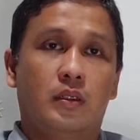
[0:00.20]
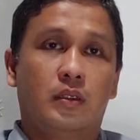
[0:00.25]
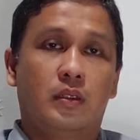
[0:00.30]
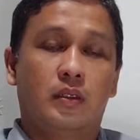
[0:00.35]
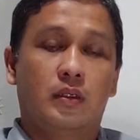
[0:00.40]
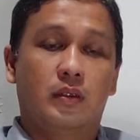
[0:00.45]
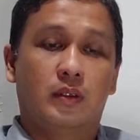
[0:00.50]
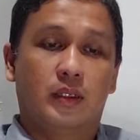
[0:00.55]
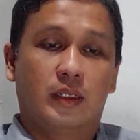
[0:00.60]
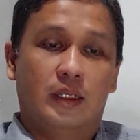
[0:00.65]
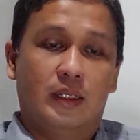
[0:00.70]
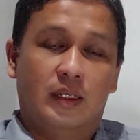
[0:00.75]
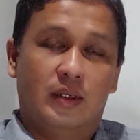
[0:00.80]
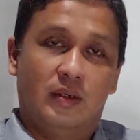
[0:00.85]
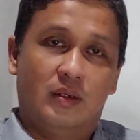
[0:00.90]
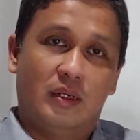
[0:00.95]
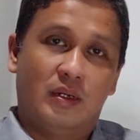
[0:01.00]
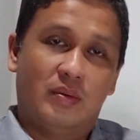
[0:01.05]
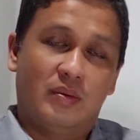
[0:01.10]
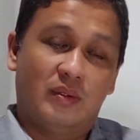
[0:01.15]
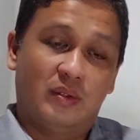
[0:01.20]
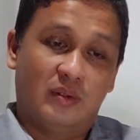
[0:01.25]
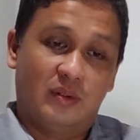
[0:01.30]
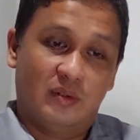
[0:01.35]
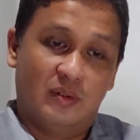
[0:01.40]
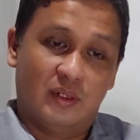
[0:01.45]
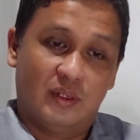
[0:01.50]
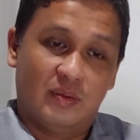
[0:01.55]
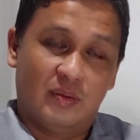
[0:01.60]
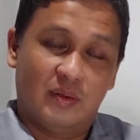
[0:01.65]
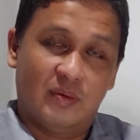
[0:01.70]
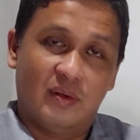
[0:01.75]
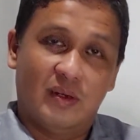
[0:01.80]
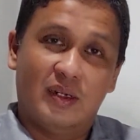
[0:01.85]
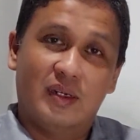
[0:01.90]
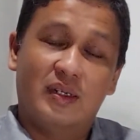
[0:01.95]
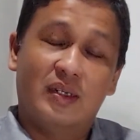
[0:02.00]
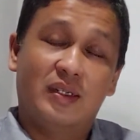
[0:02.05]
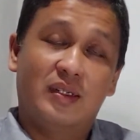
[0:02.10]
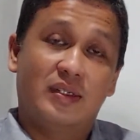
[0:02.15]
Okay, good afternoon
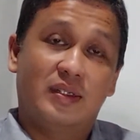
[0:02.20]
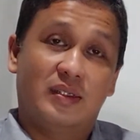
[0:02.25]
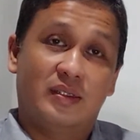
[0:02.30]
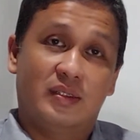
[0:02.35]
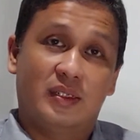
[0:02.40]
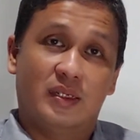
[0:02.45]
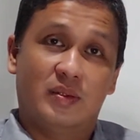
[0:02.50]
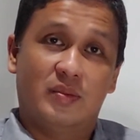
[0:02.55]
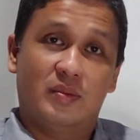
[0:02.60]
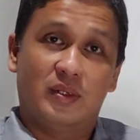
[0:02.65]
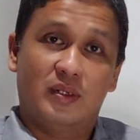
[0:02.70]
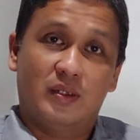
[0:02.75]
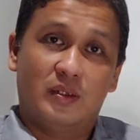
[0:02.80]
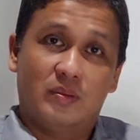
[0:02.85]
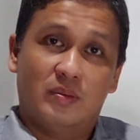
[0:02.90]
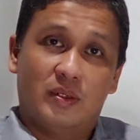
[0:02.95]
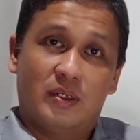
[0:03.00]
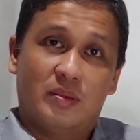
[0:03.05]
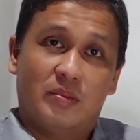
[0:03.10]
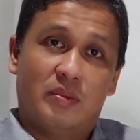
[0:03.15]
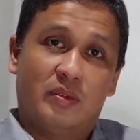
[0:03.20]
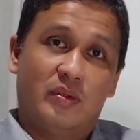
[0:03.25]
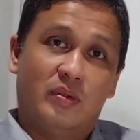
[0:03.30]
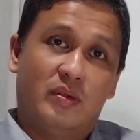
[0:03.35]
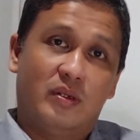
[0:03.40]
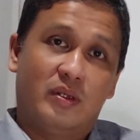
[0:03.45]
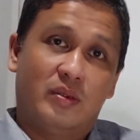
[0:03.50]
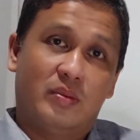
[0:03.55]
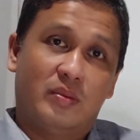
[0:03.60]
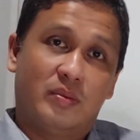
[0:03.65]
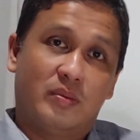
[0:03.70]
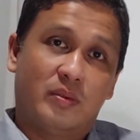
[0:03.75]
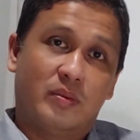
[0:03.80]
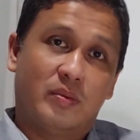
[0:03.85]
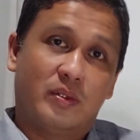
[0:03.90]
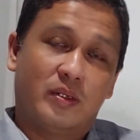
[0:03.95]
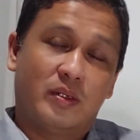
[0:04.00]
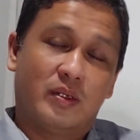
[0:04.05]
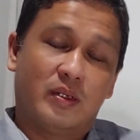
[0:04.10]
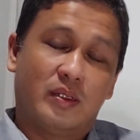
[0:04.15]
everyone. Assalamualaikum warahmatullahi
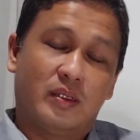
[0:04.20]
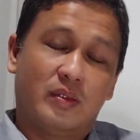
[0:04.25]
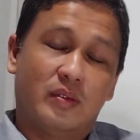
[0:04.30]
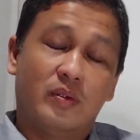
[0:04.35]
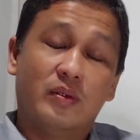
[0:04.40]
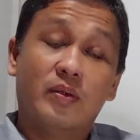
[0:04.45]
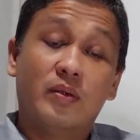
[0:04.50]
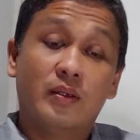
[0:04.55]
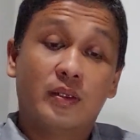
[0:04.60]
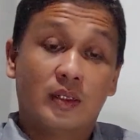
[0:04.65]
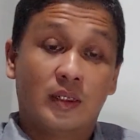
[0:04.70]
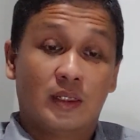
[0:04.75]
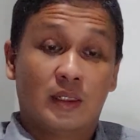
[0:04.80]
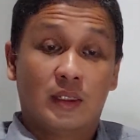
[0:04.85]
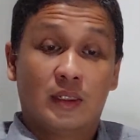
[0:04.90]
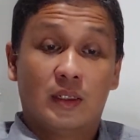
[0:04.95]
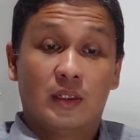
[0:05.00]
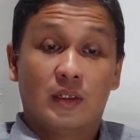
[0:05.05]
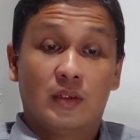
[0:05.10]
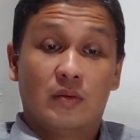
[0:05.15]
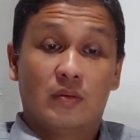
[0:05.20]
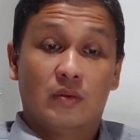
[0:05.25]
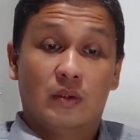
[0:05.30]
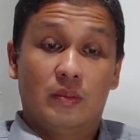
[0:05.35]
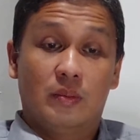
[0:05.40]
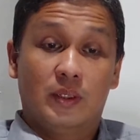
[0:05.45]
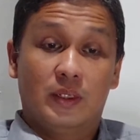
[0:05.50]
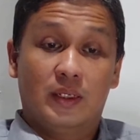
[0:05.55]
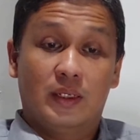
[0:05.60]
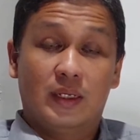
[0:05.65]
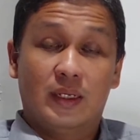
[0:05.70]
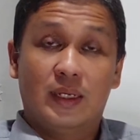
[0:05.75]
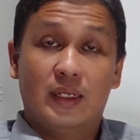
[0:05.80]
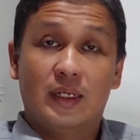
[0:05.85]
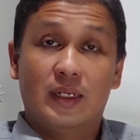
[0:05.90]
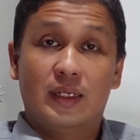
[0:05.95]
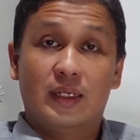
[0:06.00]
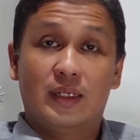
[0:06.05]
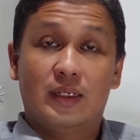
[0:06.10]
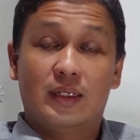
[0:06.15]
wabarakatuh. We meet again
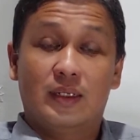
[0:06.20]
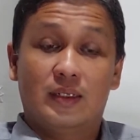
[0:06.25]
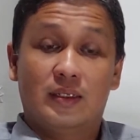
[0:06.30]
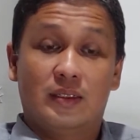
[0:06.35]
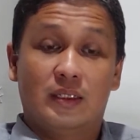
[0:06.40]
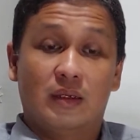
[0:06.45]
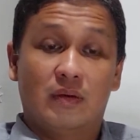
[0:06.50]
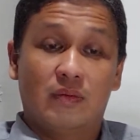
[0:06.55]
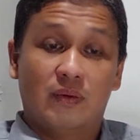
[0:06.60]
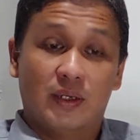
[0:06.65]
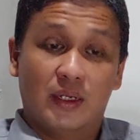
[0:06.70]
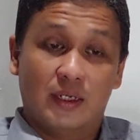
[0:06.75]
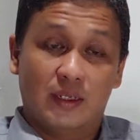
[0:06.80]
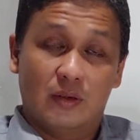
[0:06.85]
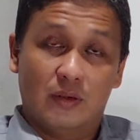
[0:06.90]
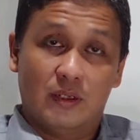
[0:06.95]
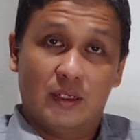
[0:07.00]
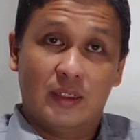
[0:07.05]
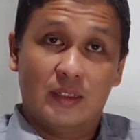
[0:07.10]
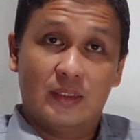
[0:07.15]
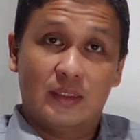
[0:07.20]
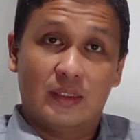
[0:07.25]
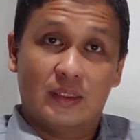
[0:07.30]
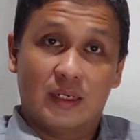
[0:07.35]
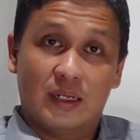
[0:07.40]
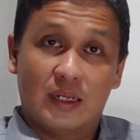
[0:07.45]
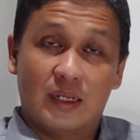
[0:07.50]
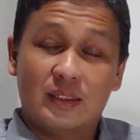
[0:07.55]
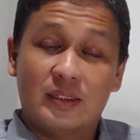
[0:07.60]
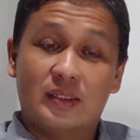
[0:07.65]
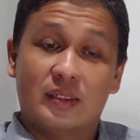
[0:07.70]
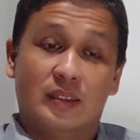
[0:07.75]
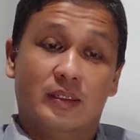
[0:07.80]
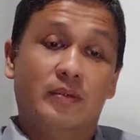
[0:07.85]
in a civic education class,